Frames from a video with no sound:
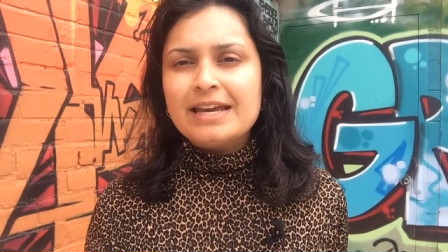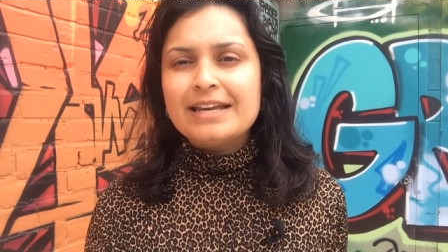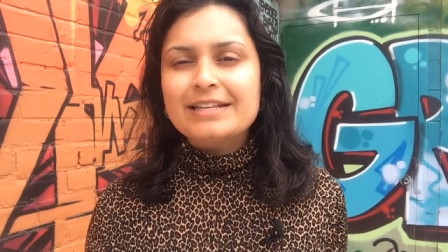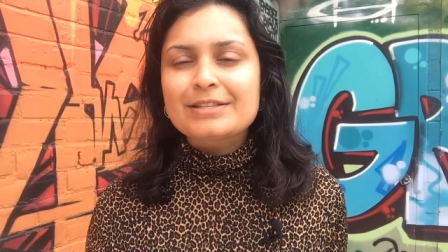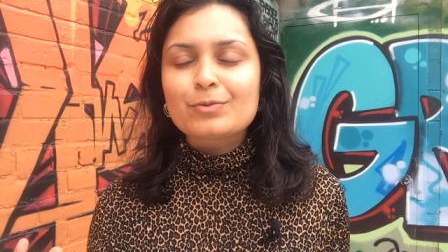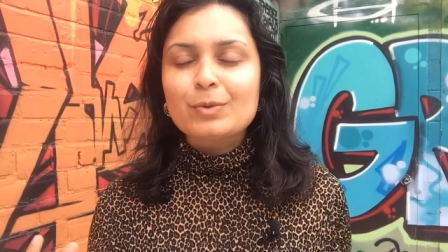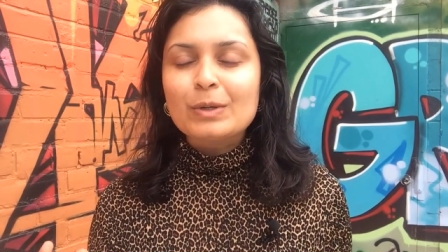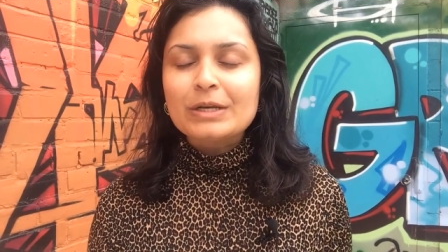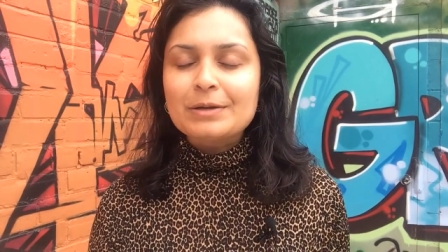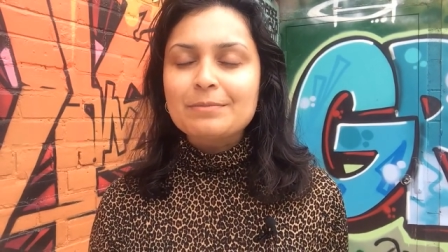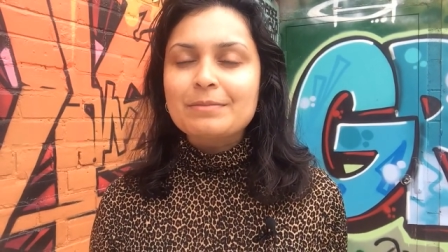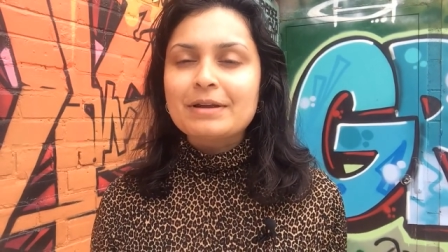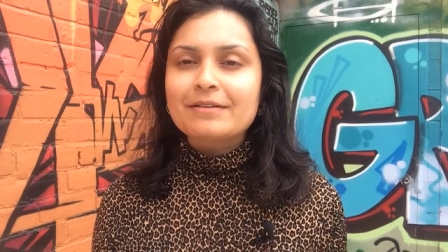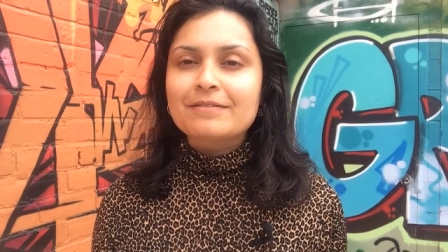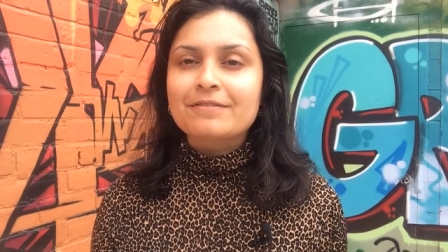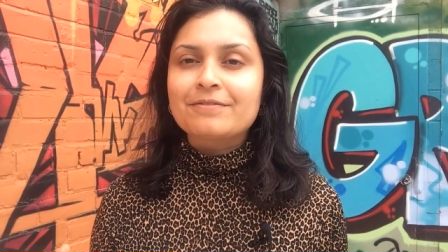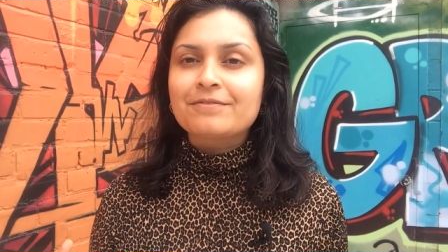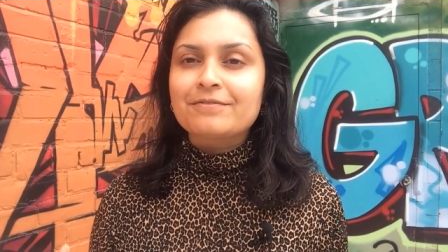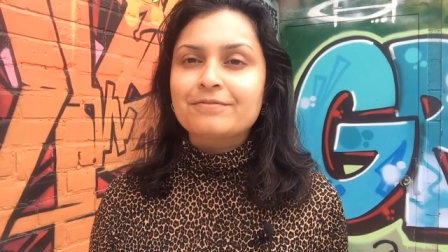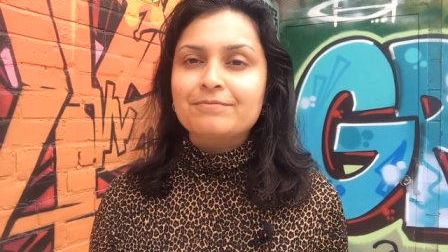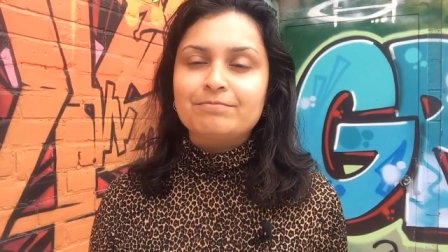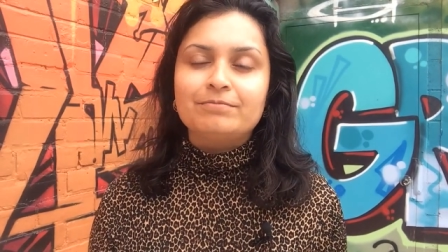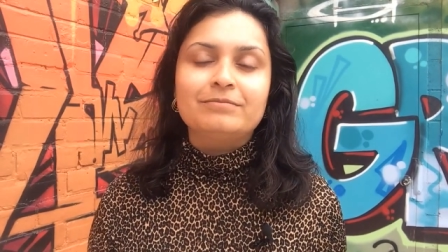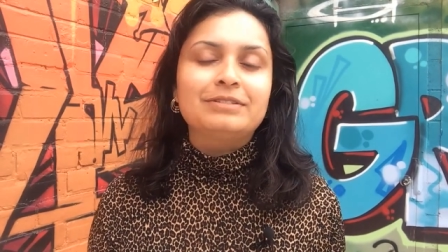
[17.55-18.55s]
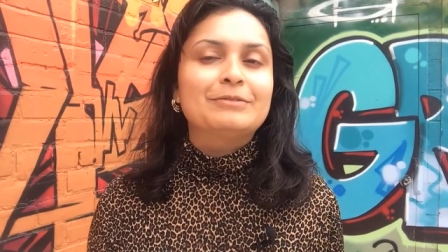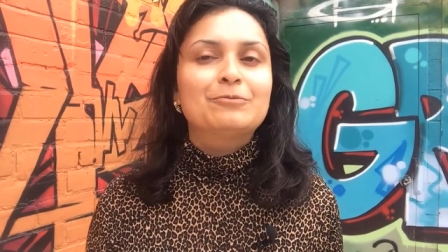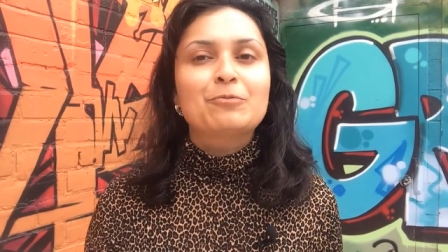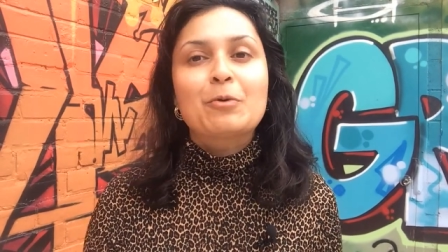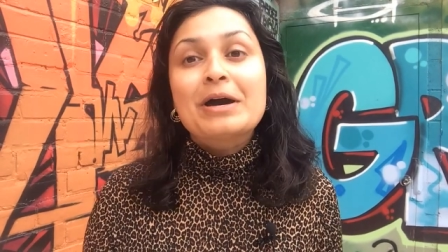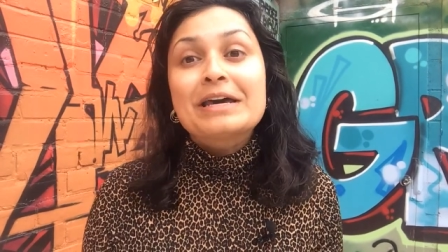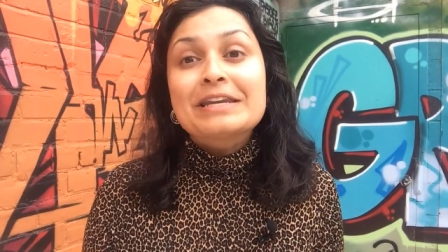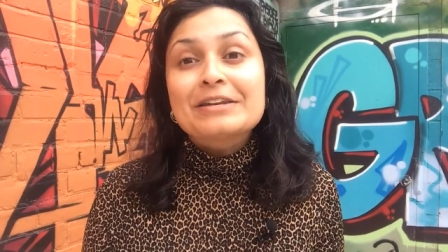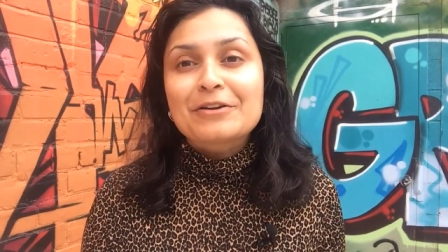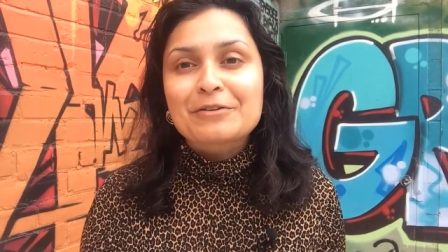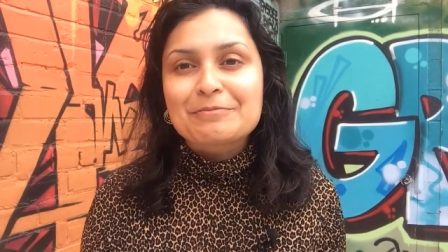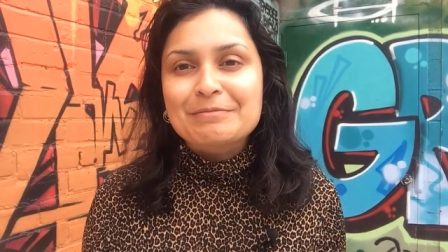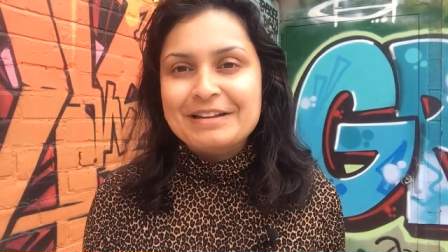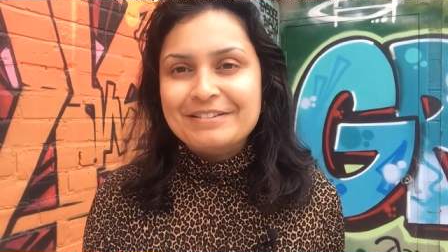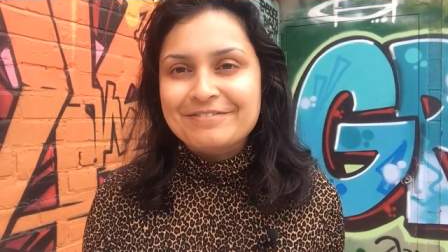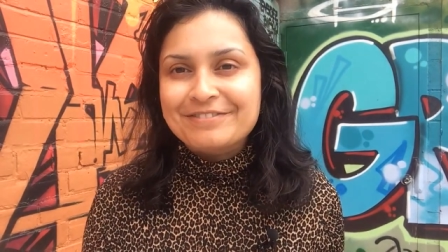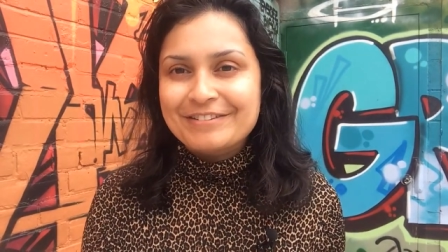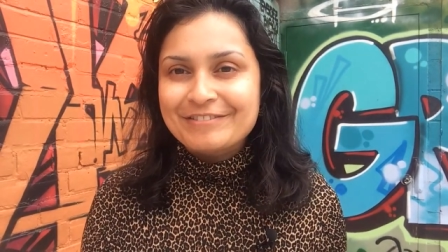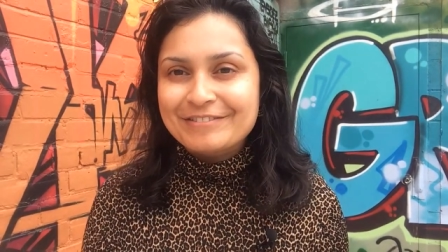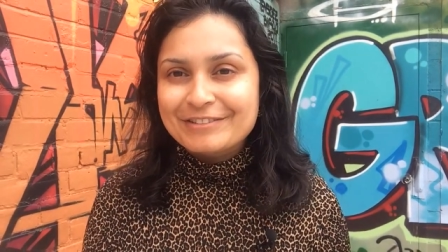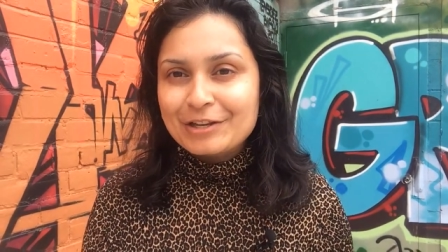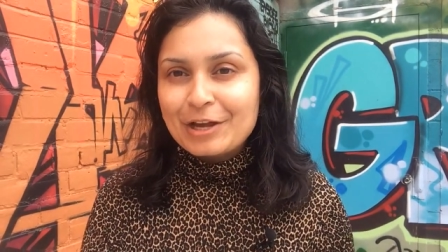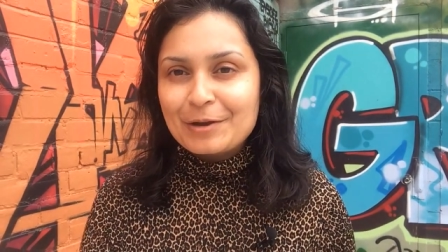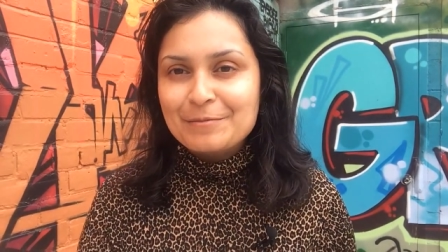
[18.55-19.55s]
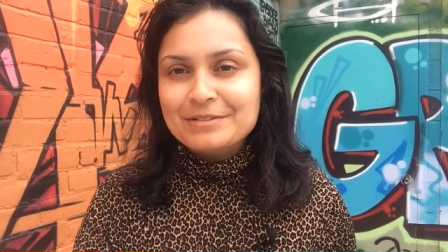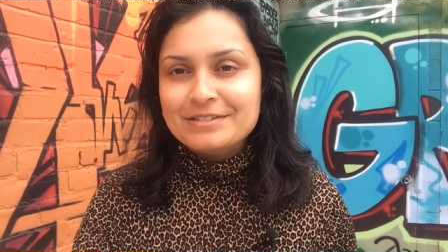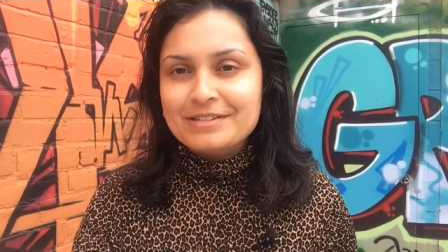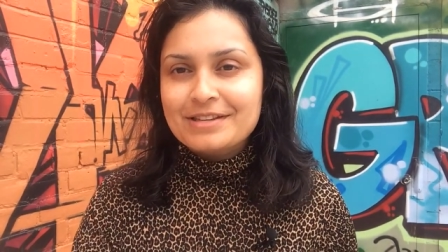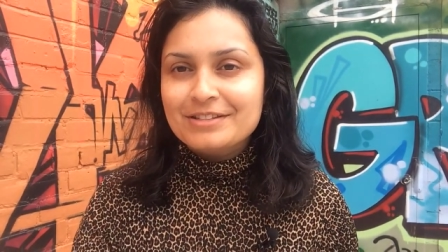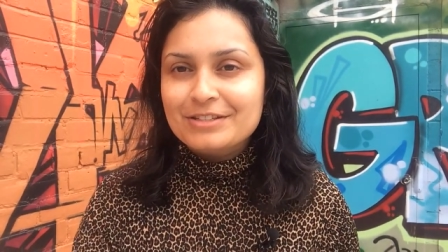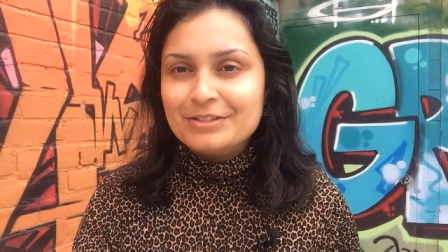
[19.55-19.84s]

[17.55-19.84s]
It's one of my one of my favorite topics.